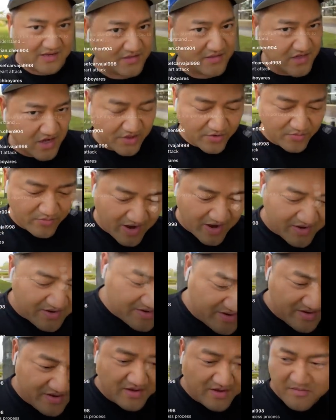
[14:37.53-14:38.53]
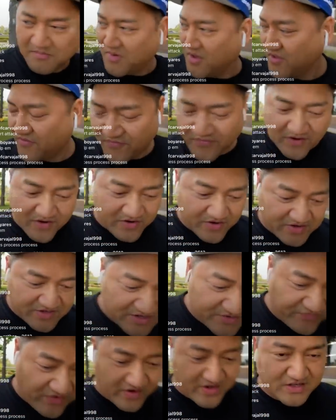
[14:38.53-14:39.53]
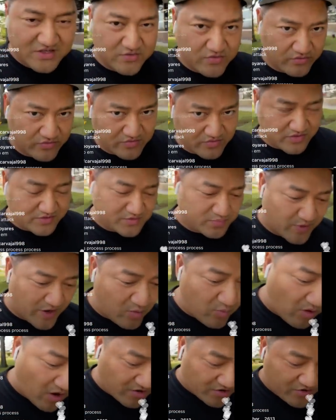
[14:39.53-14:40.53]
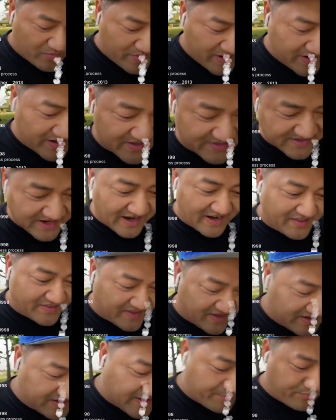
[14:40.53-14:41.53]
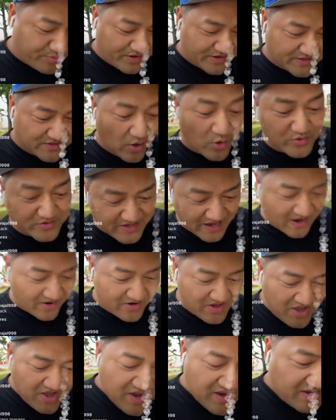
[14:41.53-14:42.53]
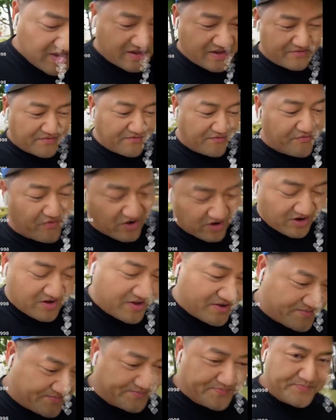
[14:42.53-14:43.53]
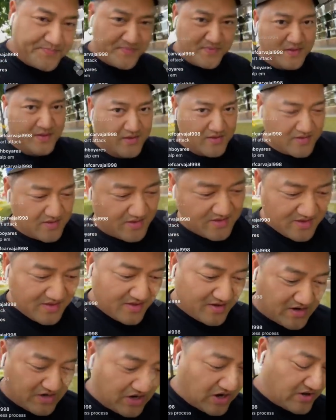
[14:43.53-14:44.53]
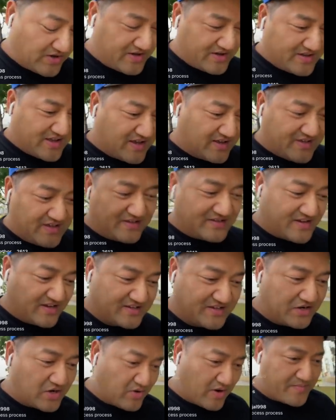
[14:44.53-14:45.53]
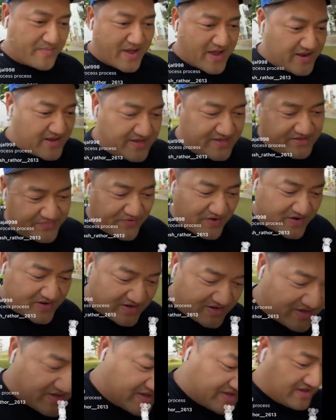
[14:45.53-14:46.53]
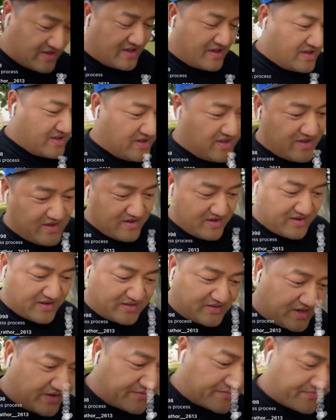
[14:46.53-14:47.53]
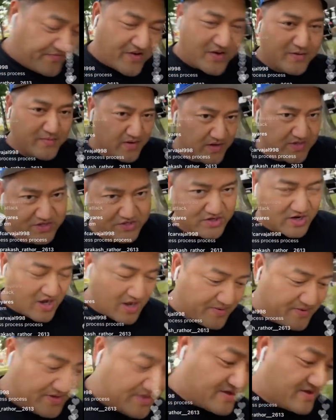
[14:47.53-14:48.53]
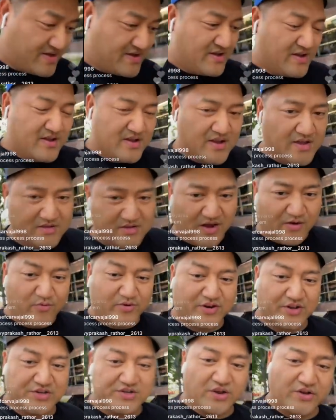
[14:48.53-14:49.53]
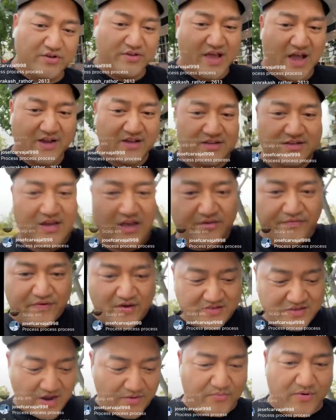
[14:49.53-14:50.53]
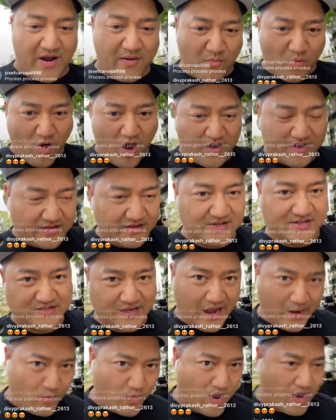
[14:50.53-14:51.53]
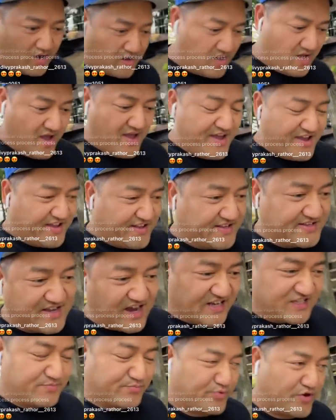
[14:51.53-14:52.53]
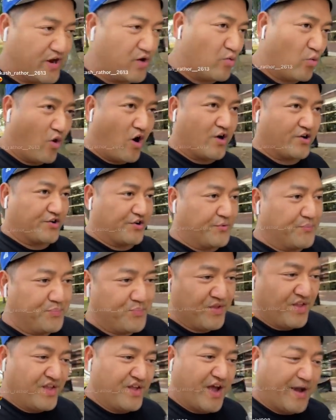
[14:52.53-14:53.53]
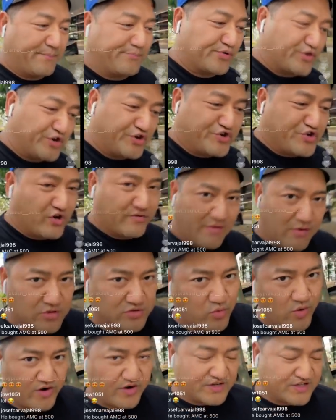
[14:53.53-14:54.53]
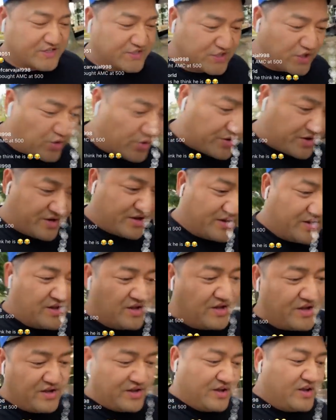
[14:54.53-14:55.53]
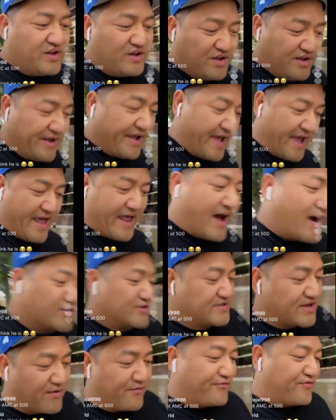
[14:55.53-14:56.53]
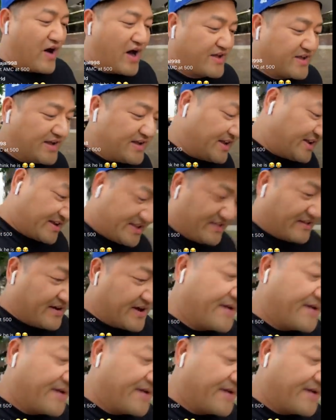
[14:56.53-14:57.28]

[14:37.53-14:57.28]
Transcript: That's another rant. Motherfucker just fucking spray water on me, didn't say anything, didn't put his hose down, didn't give a fuck. You know, because you know what, man? He's just fucking, he doesn't give a fuck about his job. So I want to show you that because it's kind of fucked up, right? I'm walking the sidewalk, this guy spraying water. I'm pretty sure I was wearing a suit and I was some fucking